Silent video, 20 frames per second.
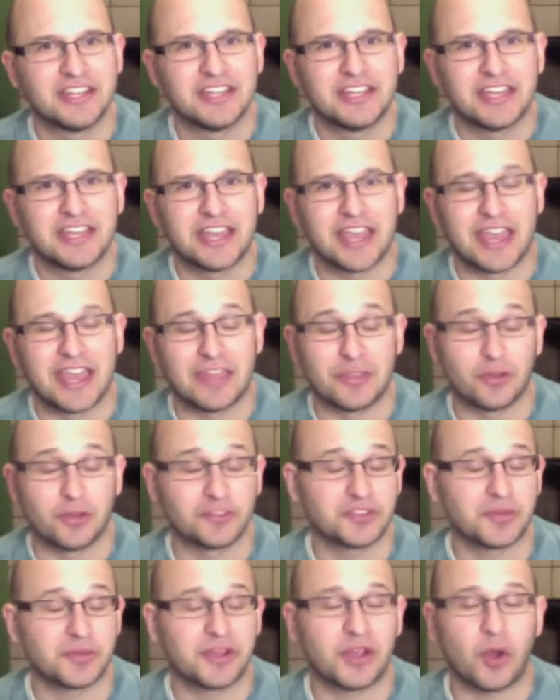and
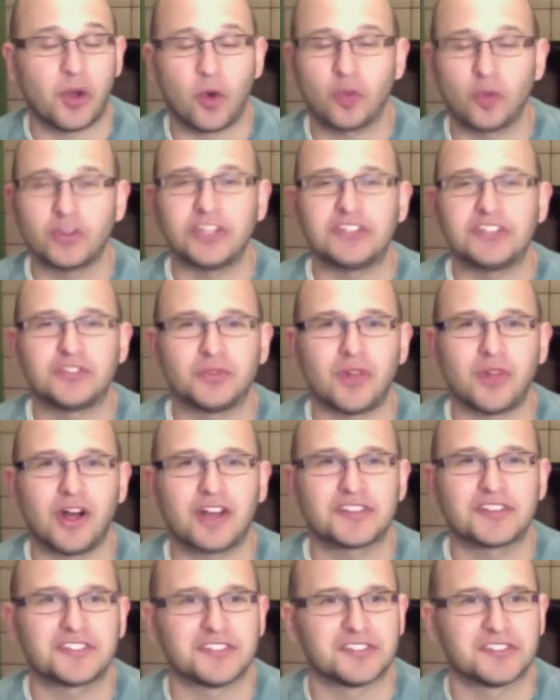those are my only two
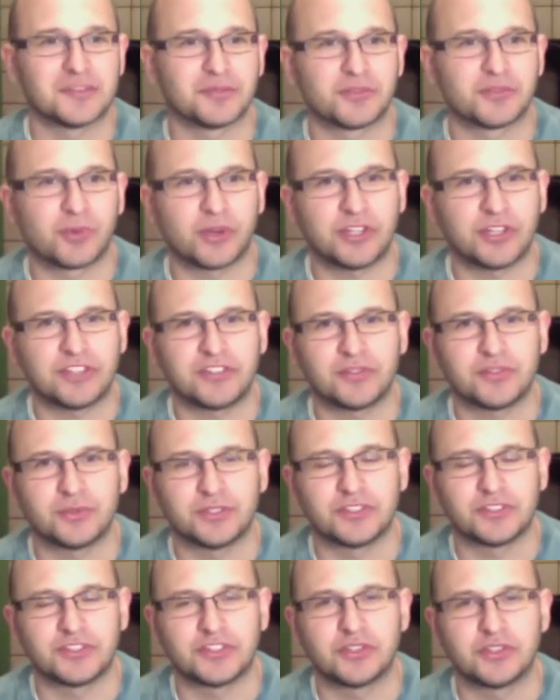losses. I'm
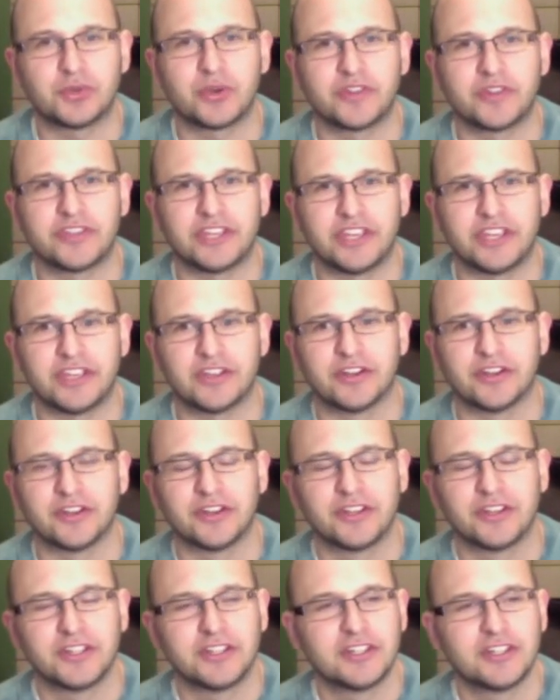22-2 on the
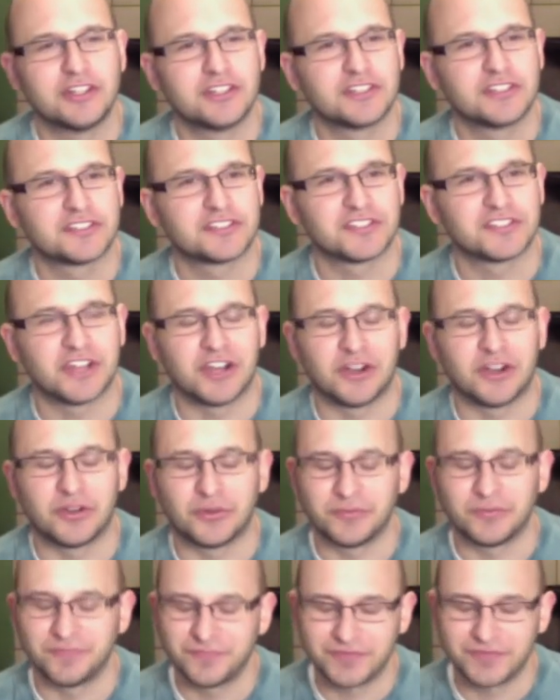year.
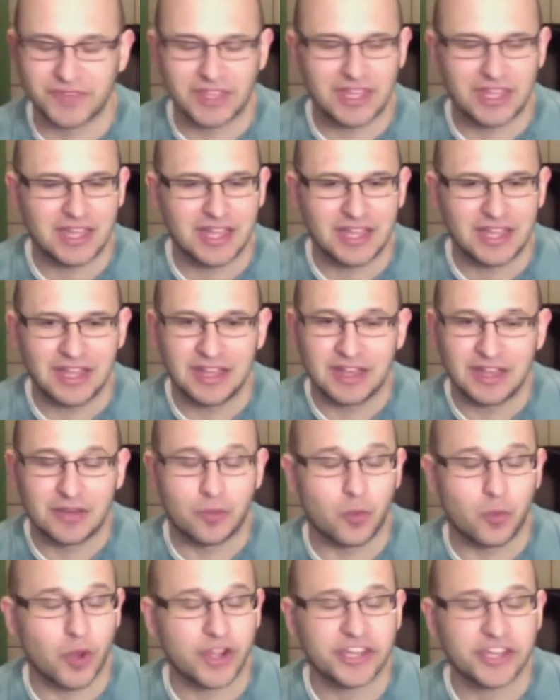So
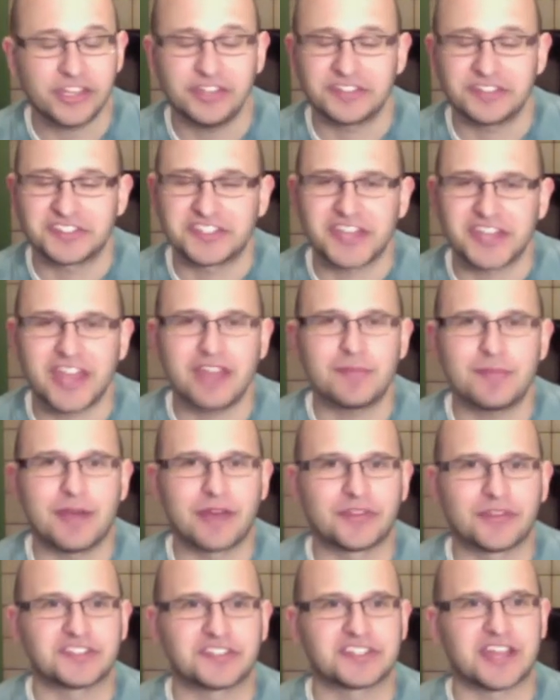what can you say
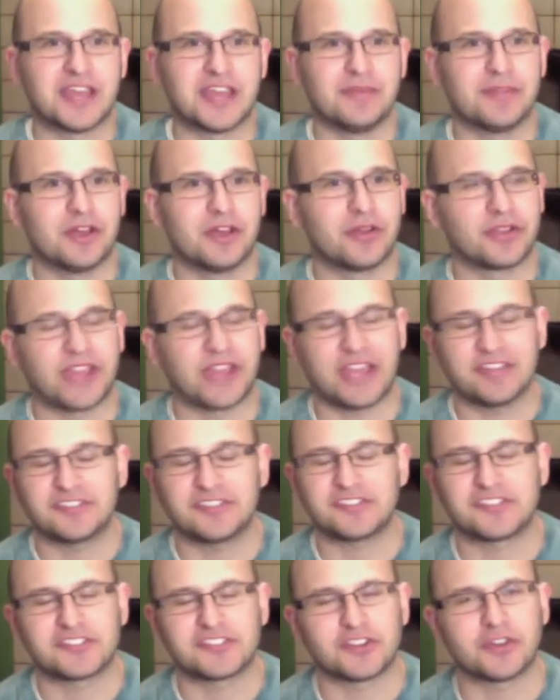about this game, though?
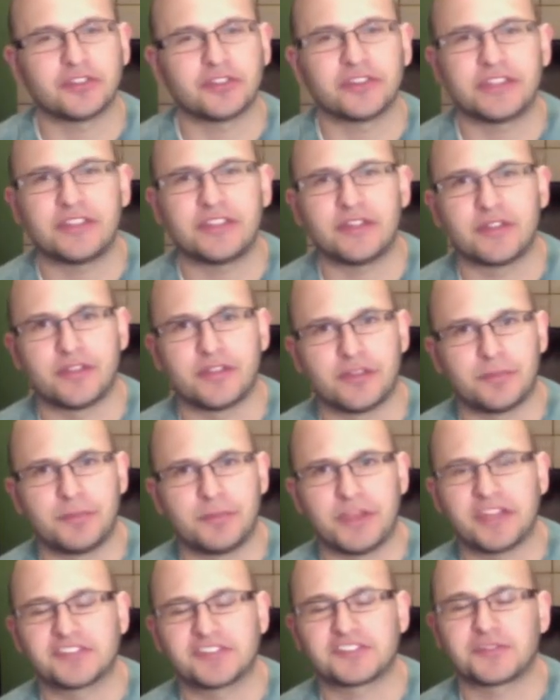Kansas, certainly the
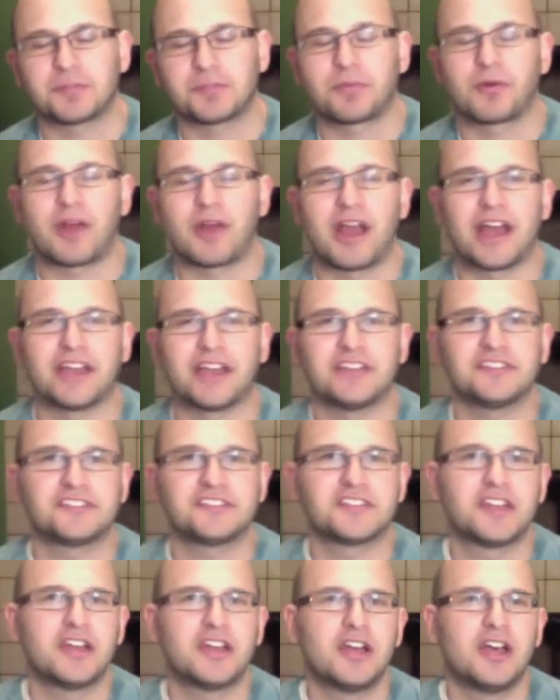biggest surprise